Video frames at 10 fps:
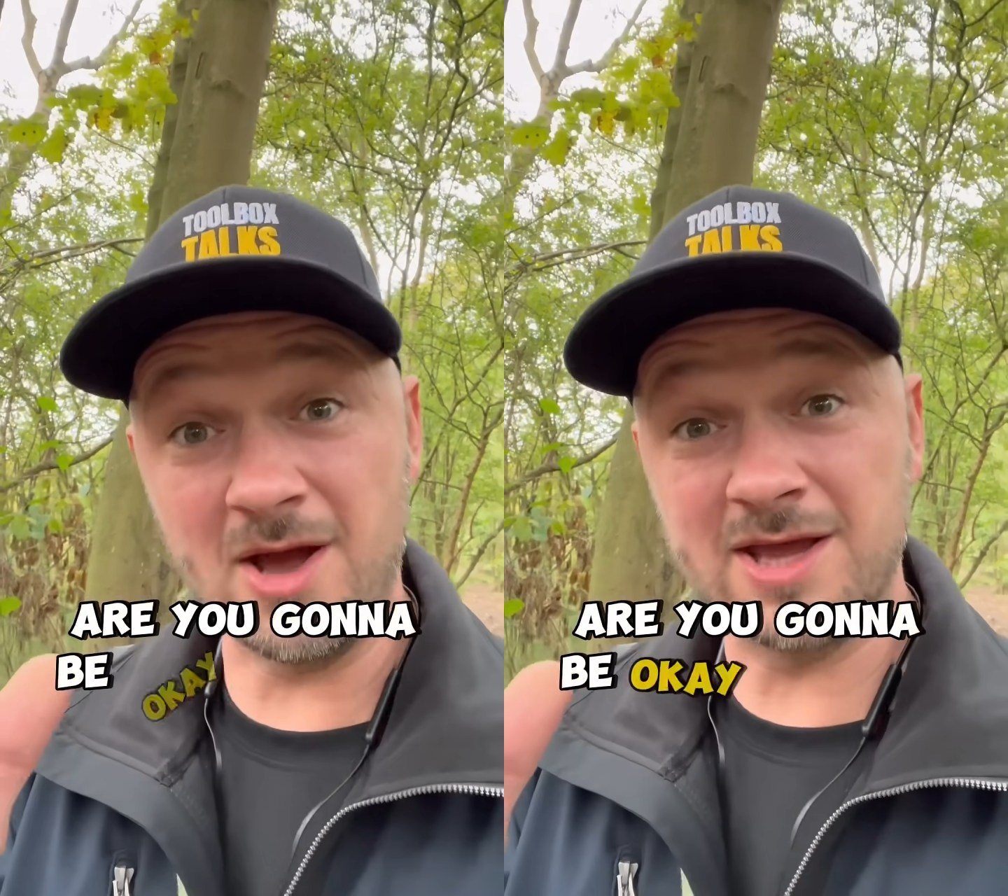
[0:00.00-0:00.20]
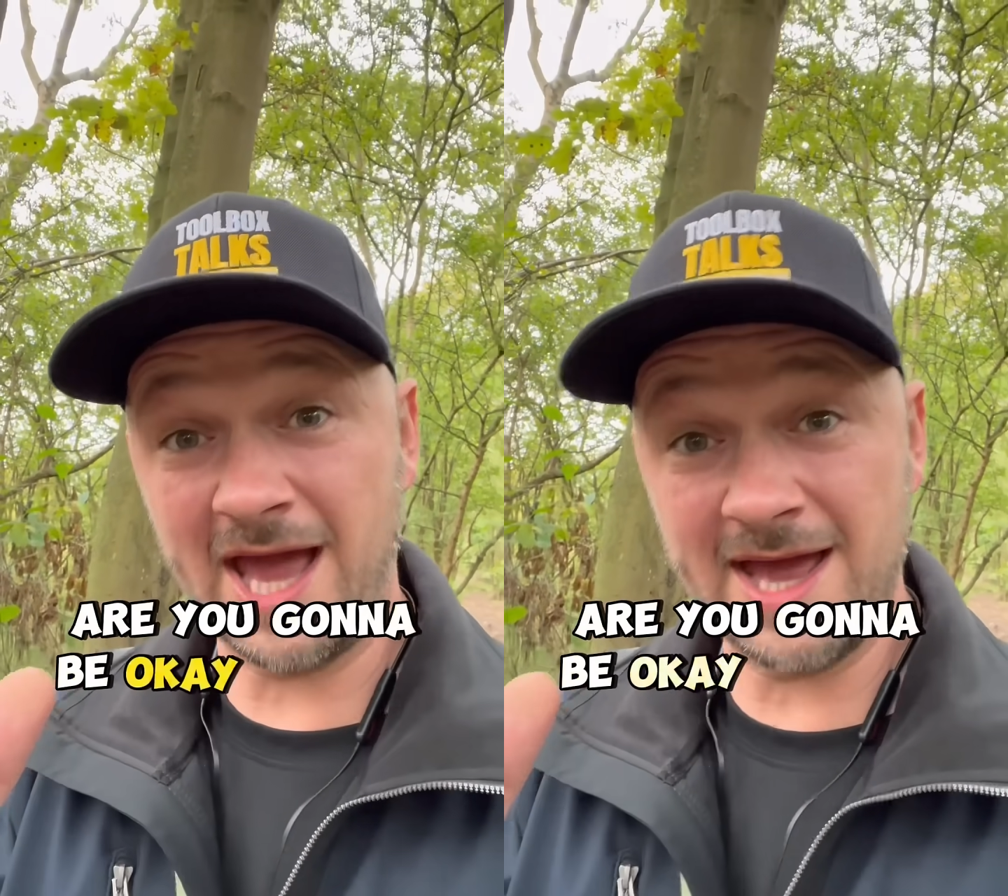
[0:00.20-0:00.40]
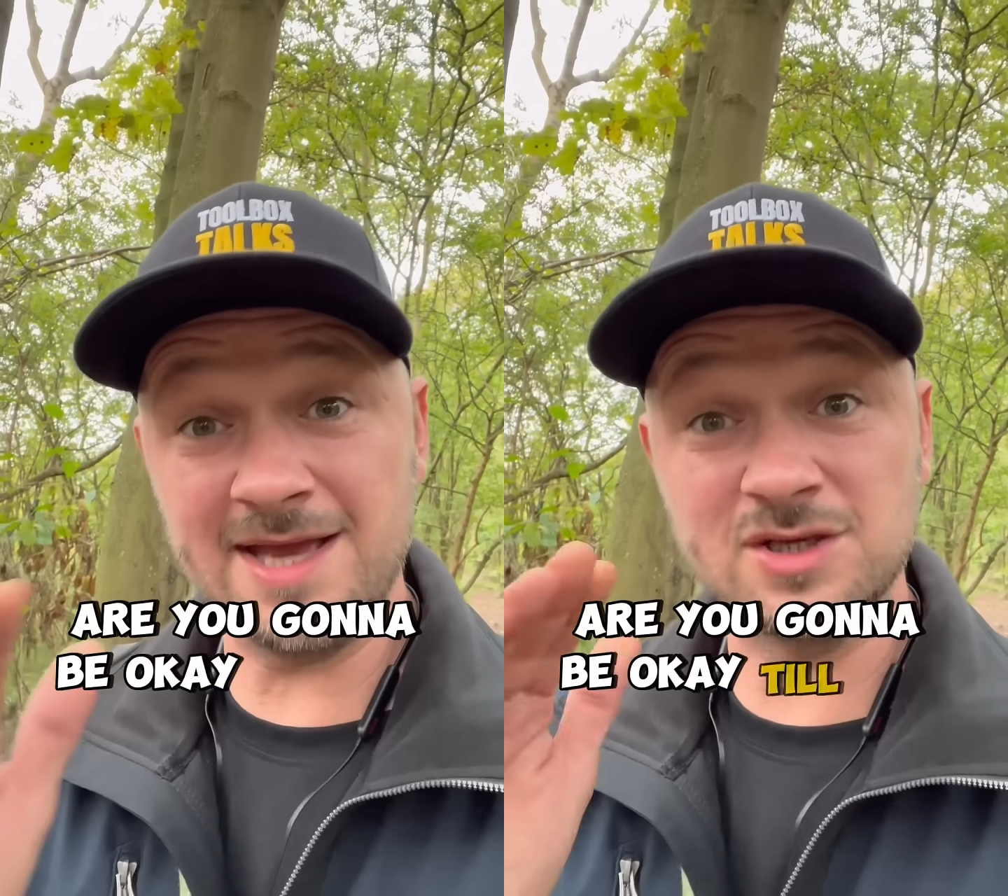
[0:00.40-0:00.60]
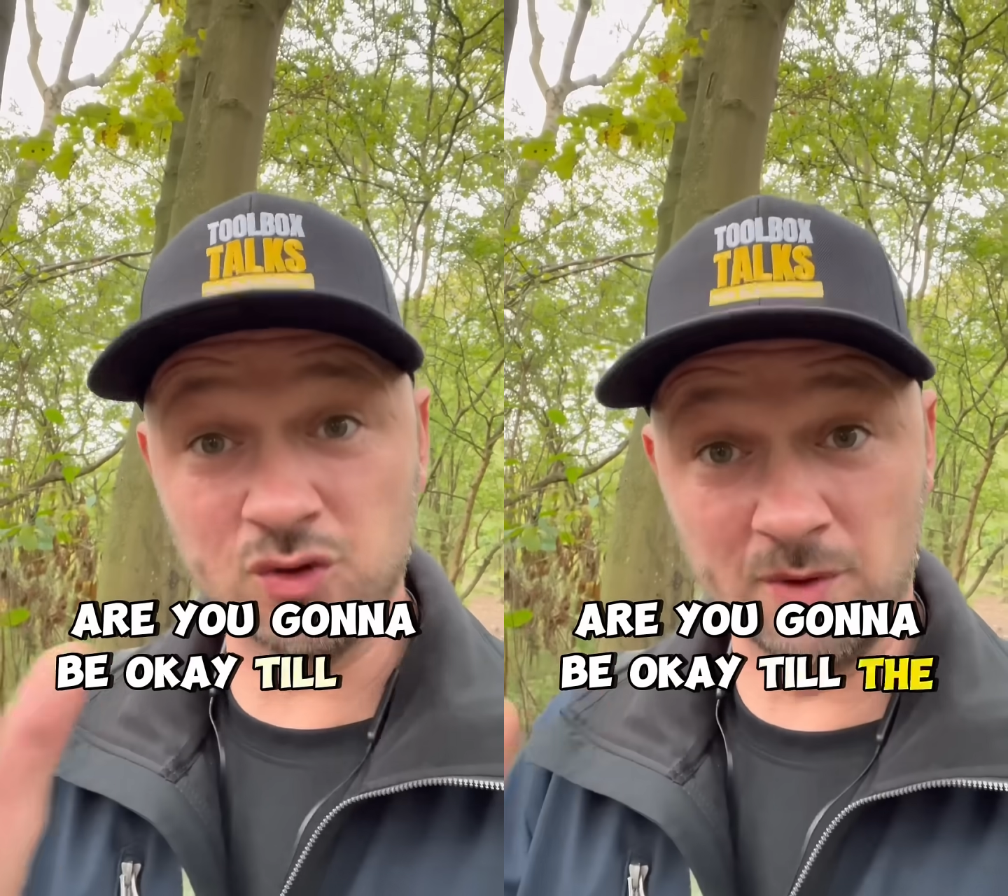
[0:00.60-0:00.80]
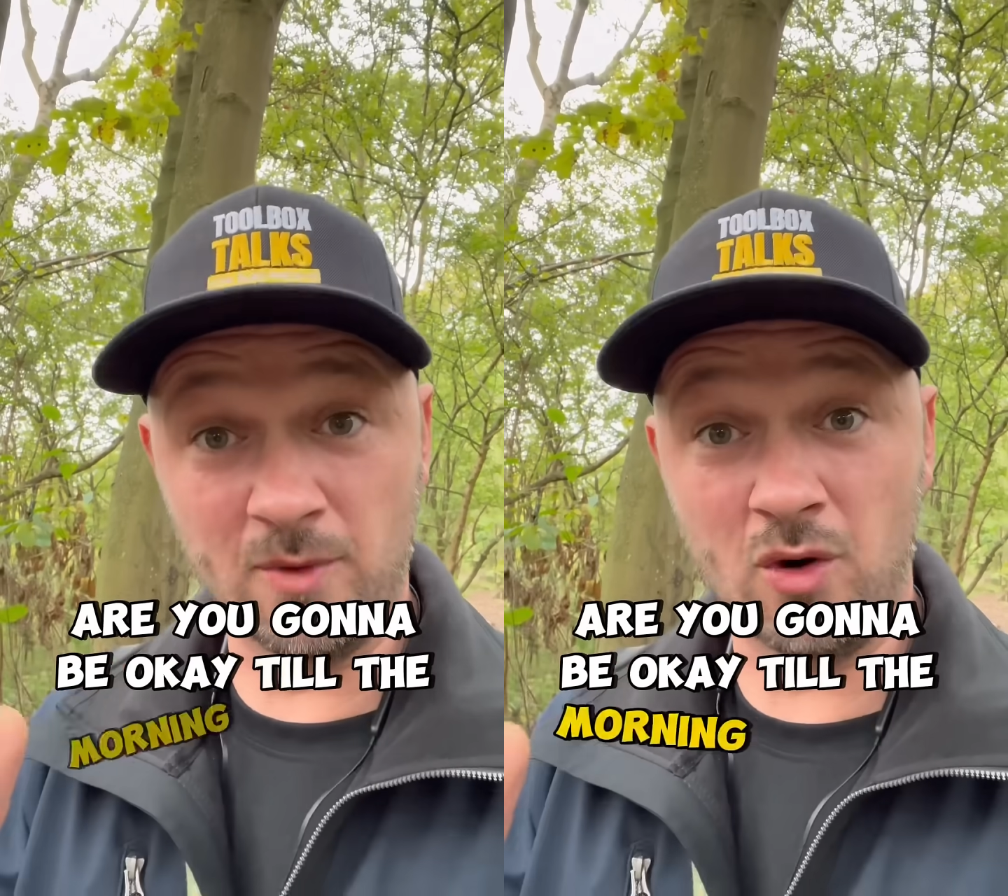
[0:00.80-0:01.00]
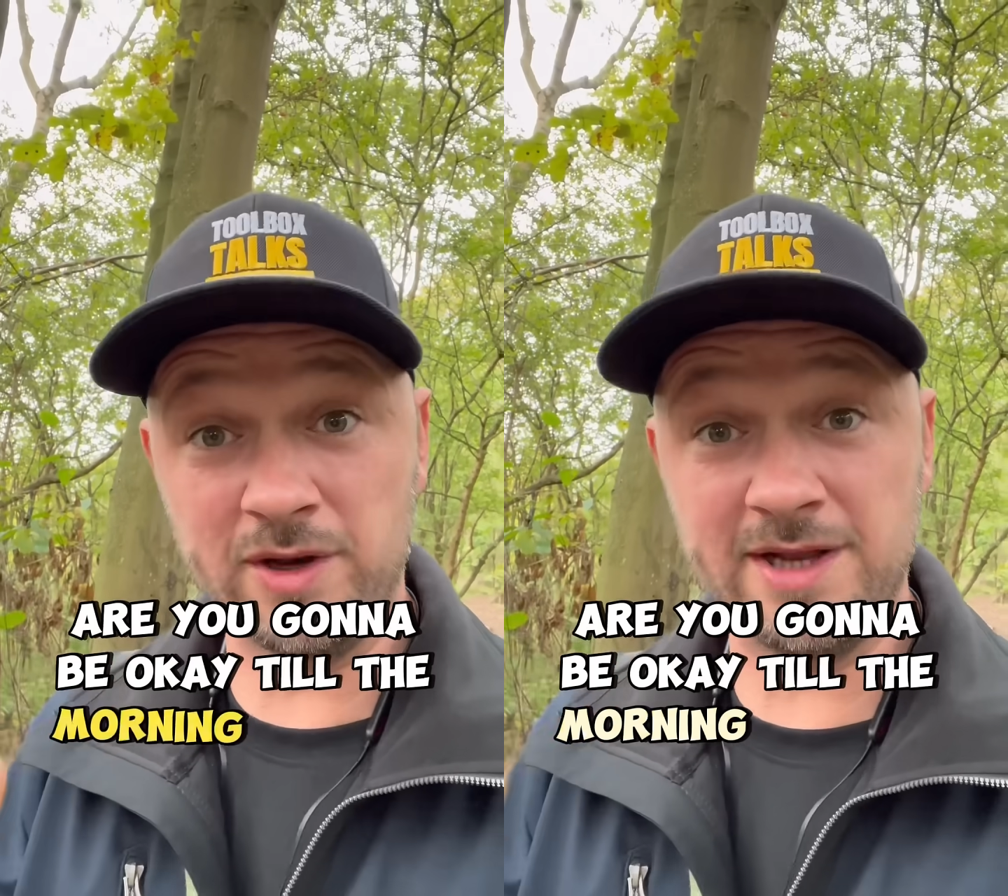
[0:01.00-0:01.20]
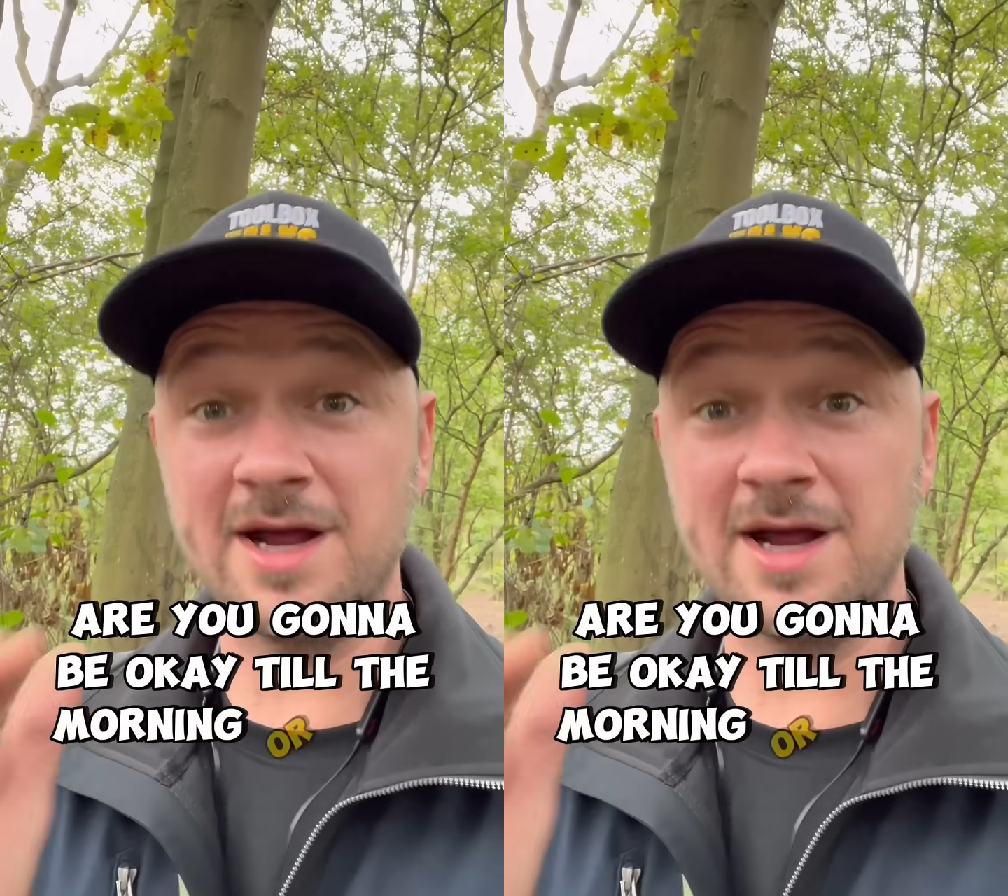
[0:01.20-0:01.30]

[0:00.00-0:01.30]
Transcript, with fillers: okay till the morning?